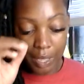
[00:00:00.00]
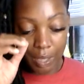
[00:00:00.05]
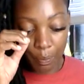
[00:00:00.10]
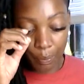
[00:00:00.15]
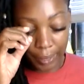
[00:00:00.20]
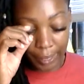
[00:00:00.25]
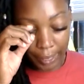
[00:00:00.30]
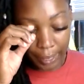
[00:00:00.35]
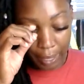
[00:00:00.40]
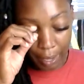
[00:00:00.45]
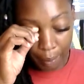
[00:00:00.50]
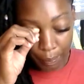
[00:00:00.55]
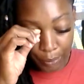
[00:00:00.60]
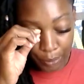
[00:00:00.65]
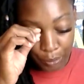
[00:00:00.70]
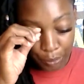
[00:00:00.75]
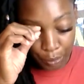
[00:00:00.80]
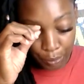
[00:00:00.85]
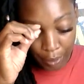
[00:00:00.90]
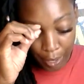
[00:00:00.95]
When it
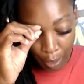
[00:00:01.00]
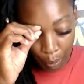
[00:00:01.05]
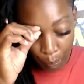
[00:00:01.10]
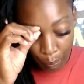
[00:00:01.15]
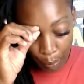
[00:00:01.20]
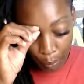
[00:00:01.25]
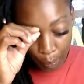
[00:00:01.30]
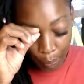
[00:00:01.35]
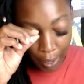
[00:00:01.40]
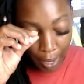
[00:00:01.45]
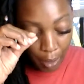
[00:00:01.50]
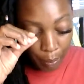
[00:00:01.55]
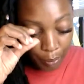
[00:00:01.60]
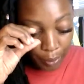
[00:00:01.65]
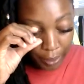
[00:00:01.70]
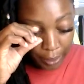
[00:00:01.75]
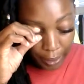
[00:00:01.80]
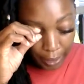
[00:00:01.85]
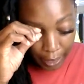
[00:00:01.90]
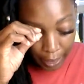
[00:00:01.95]
comes to their willpower,
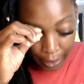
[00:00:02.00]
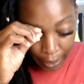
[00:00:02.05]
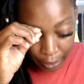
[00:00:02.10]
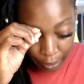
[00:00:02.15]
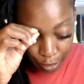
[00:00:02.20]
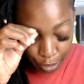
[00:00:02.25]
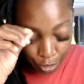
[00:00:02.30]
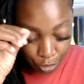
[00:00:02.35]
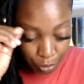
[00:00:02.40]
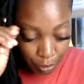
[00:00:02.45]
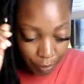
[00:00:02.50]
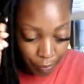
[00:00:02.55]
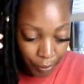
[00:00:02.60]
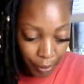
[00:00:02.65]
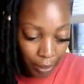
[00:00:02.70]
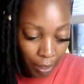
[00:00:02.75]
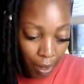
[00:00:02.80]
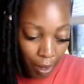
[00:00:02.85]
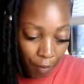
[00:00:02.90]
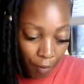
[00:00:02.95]
to their inner strength
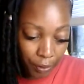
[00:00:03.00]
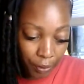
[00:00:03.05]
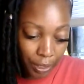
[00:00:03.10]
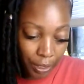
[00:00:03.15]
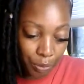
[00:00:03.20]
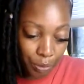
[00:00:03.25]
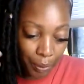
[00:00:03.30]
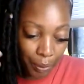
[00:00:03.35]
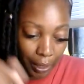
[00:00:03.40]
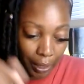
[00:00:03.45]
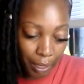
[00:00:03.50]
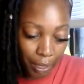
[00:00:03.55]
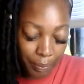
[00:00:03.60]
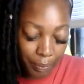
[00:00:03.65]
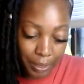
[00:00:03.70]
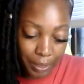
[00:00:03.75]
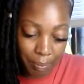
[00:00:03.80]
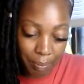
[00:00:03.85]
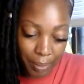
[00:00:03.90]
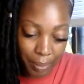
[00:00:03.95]
and confidence, when it
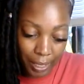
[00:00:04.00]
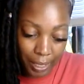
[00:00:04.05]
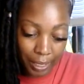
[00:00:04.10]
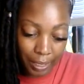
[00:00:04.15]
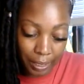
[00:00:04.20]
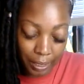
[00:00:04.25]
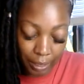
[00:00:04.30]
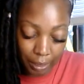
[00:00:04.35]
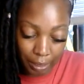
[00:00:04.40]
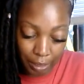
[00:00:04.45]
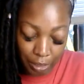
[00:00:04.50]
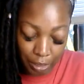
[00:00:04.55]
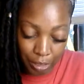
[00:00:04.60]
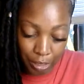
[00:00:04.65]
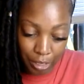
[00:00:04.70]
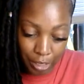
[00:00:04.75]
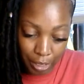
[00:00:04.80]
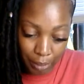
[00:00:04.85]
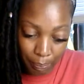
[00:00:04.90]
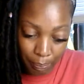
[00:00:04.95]
comes to being
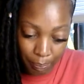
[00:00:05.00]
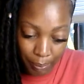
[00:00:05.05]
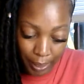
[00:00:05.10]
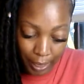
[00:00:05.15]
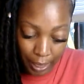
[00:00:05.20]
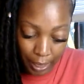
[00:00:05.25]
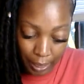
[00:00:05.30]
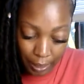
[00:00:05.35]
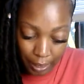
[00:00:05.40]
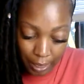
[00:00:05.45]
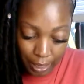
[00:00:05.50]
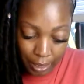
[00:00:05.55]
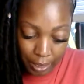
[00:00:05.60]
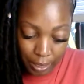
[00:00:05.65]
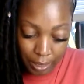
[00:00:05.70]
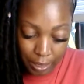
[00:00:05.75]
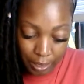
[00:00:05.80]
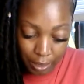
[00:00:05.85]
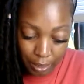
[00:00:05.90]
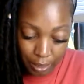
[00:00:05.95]
to being
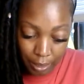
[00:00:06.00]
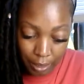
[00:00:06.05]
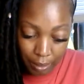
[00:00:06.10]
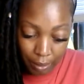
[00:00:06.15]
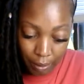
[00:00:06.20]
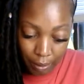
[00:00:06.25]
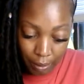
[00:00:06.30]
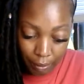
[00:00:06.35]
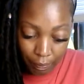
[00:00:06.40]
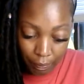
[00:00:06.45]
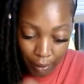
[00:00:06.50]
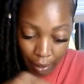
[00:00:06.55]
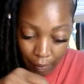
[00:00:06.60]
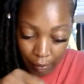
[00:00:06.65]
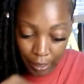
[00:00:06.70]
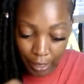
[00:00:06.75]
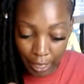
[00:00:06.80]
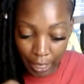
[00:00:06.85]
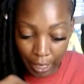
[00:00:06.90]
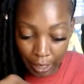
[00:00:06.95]
this
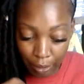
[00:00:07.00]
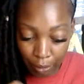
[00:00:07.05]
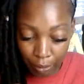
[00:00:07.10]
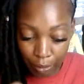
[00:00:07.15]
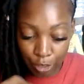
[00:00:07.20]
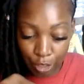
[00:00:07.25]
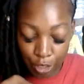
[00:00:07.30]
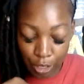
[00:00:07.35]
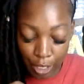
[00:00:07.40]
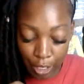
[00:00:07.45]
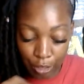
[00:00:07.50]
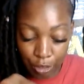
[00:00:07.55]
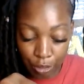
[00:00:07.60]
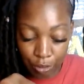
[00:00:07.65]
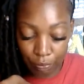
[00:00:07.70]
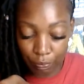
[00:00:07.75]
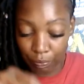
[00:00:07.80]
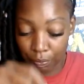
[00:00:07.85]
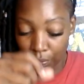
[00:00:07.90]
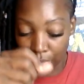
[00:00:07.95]
very inner, in,
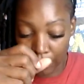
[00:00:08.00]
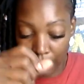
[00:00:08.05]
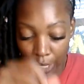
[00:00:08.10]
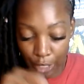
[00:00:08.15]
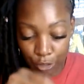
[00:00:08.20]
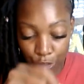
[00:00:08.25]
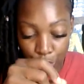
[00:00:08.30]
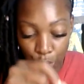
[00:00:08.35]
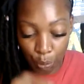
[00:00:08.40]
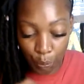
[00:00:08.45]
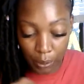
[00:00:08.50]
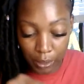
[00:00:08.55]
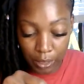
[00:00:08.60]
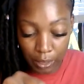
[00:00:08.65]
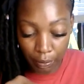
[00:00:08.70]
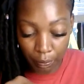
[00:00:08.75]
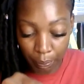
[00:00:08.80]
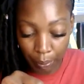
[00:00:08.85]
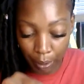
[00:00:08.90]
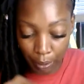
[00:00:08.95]
in, mm,
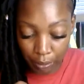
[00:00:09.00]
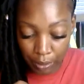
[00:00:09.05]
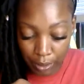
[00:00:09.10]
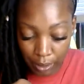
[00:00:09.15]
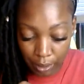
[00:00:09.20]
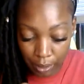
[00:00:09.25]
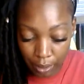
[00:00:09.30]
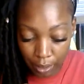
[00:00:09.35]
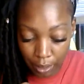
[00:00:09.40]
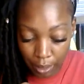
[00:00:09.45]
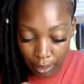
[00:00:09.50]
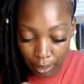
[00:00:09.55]
intuitive person.